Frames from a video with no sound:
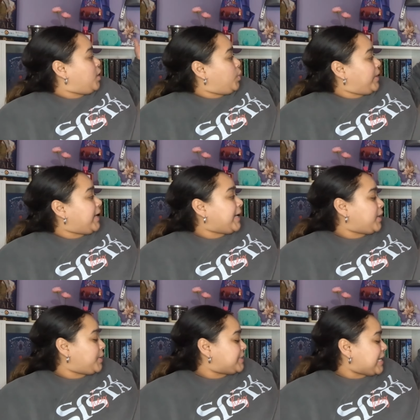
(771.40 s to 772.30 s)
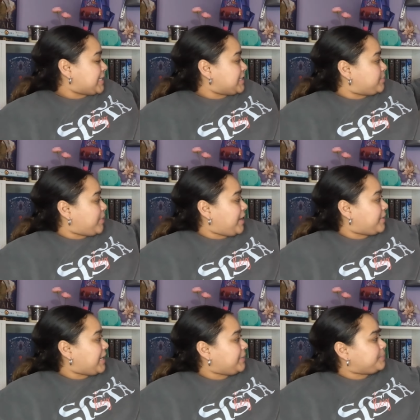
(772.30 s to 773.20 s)
We gotta go Assassin's Blade,
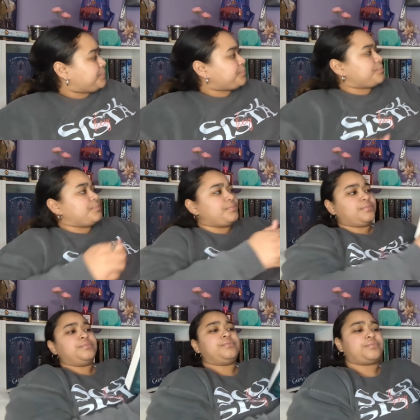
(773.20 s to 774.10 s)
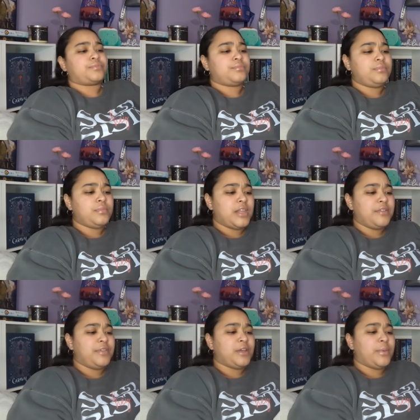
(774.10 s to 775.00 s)
right? I
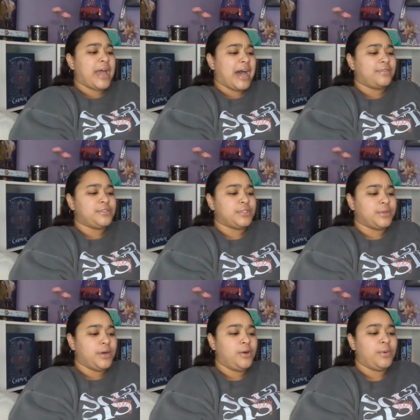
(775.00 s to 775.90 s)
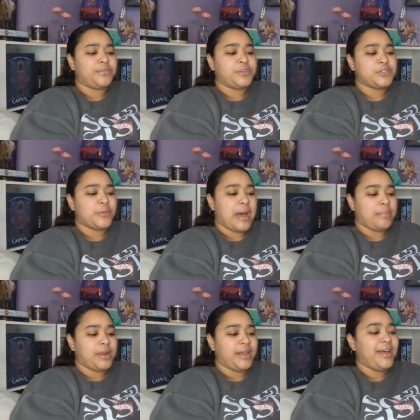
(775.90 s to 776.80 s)
feel like we have to. What if there's no
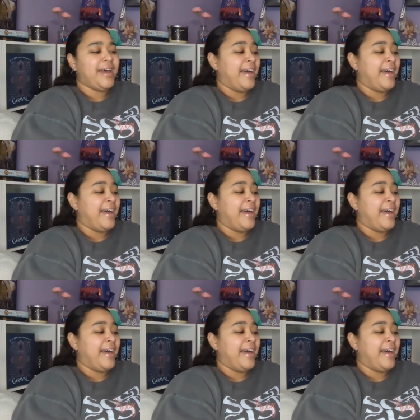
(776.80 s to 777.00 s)
map in it?